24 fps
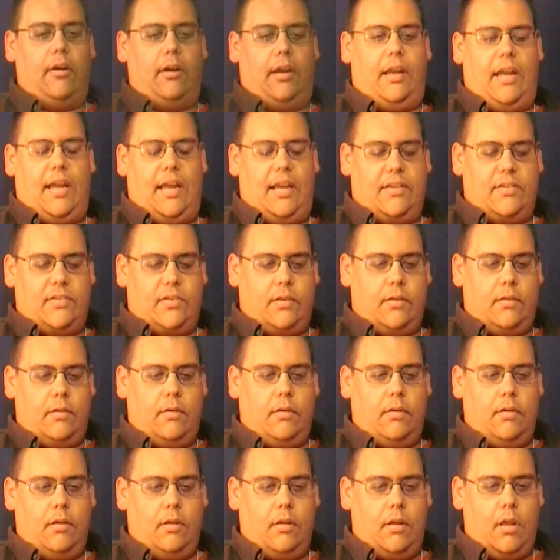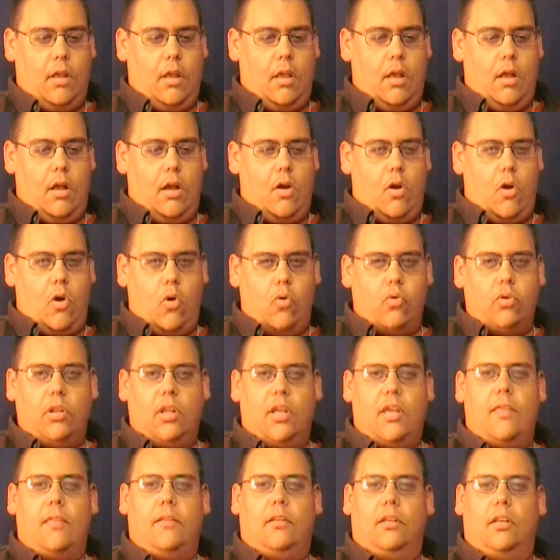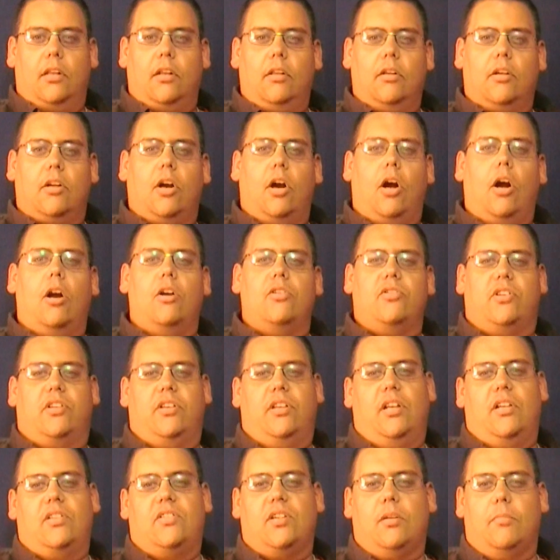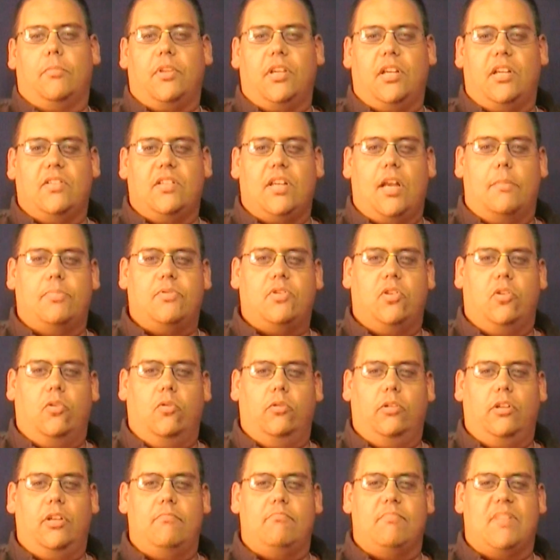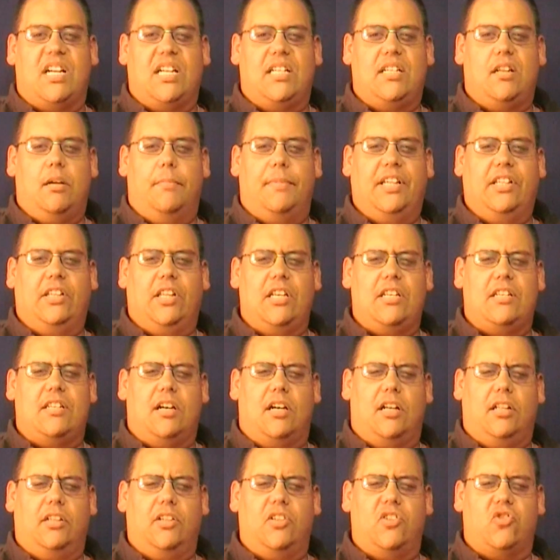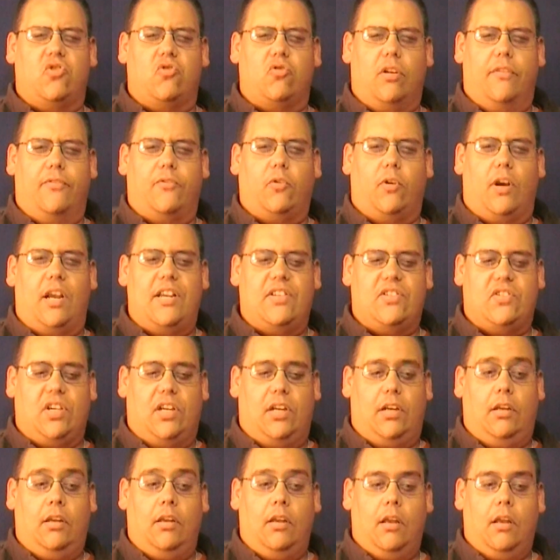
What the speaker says: Hello, guys. Only the little cars could take something as absolutely mind-numbingly dull as drift racing